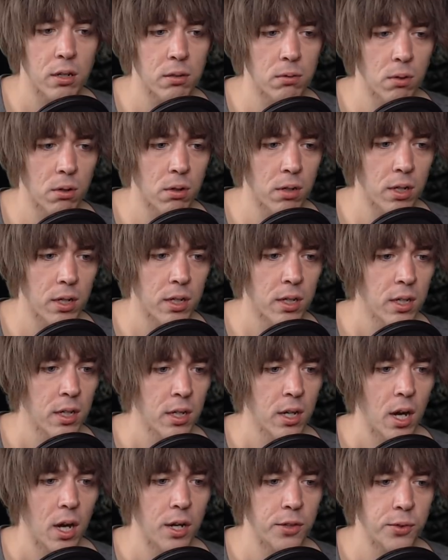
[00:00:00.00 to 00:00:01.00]
Aurora,
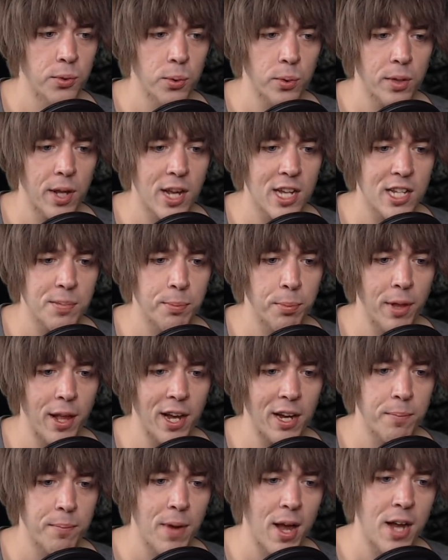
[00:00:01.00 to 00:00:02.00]
a dual cast
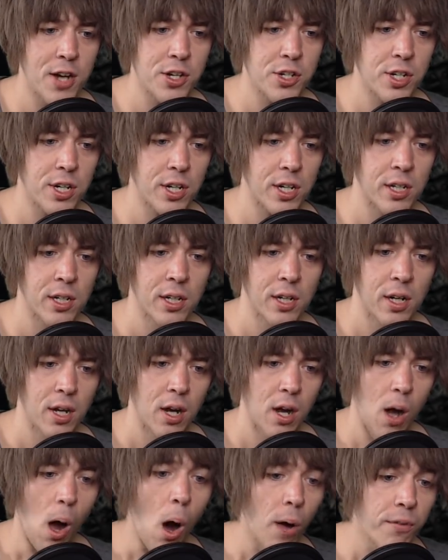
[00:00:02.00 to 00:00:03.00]
Black Magic.
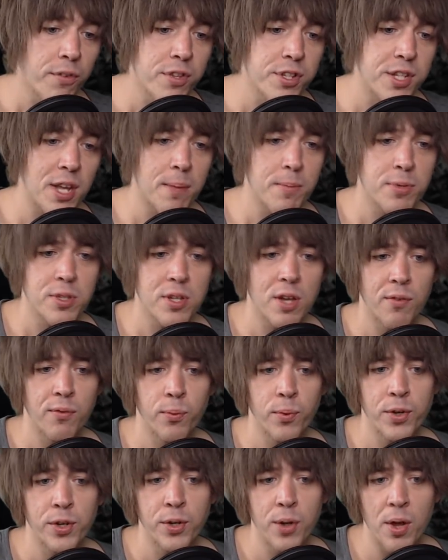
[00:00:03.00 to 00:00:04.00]
All of the same stuff
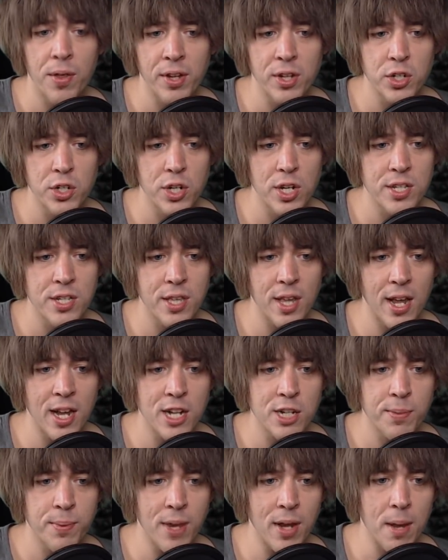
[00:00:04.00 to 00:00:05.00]
we do. I think she has the
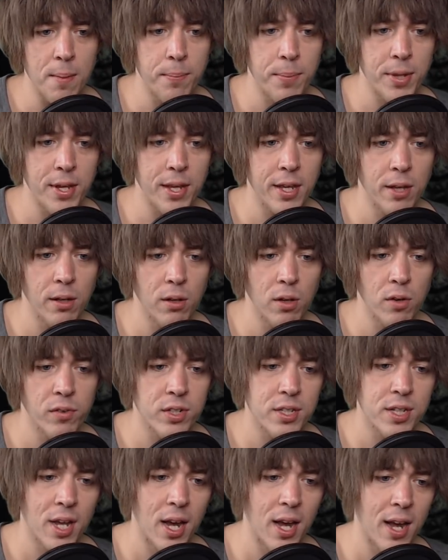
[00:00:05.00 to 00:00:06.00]
HP MP heal over
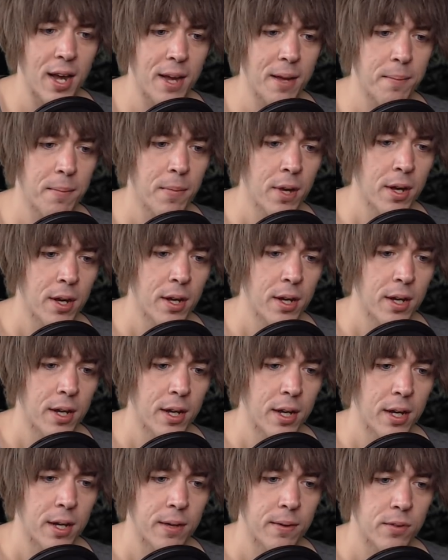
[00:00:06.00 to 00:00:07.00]
time.
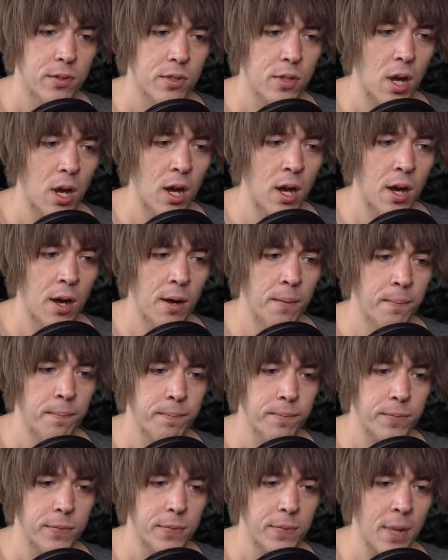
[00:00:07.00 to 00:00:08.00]

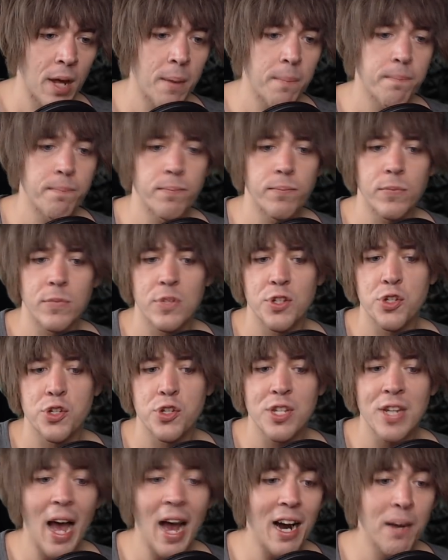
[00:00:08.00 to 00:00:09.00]
Yep,
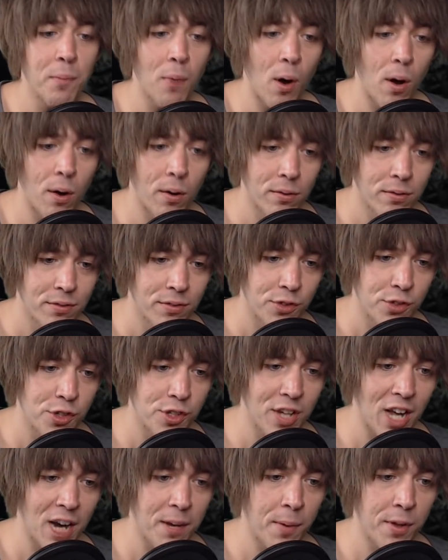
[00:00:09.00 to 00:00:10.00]
she's got them all. She's
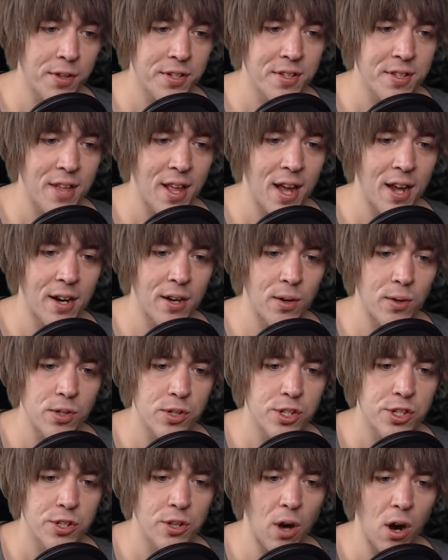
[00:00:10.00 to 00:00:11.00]
got them all. This is that
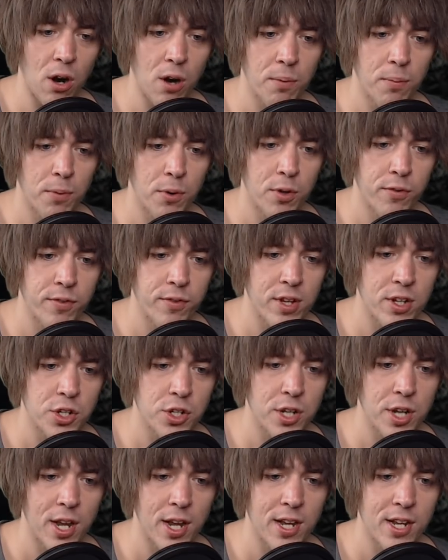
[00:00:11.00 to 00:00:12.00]
Scar move that
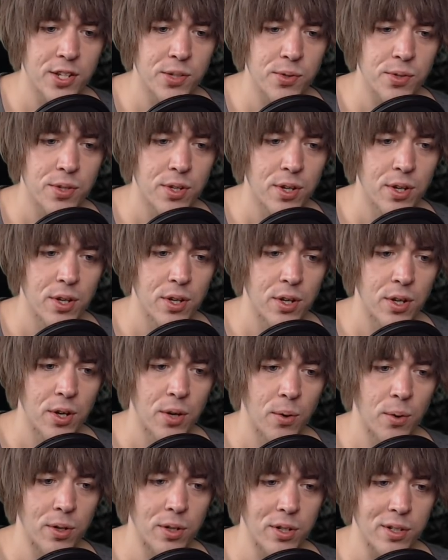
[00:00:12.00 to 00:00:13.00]
she has,
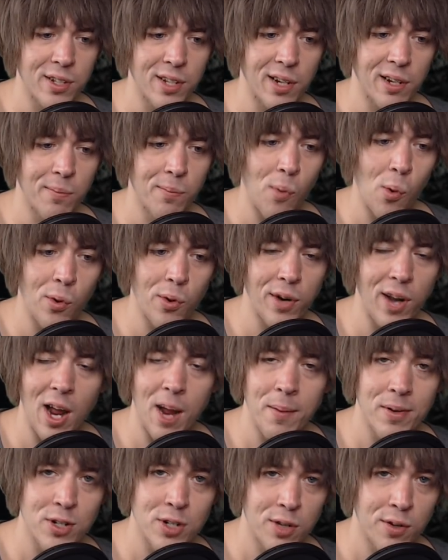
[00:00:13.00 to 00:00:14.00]
or it does like more
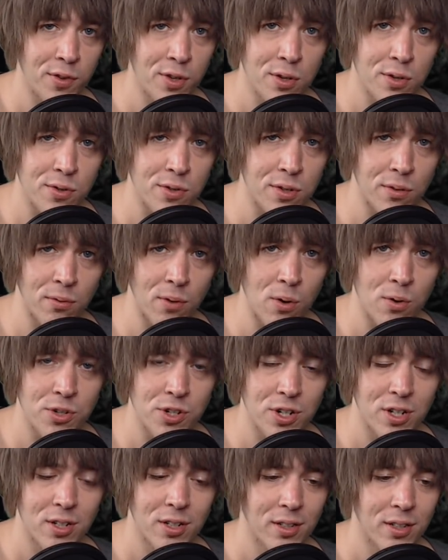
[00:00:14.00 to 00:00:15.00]
damage if you used
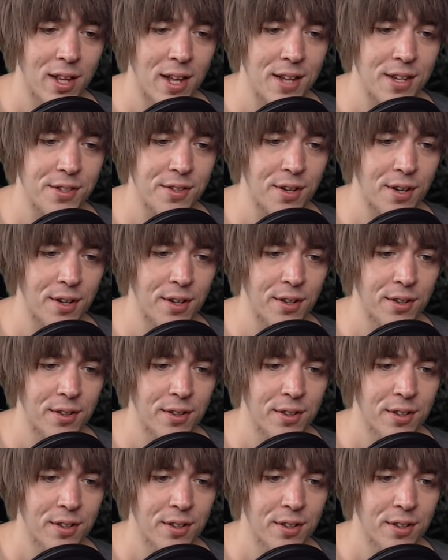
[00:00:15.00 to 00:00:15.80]
Aroja last turn.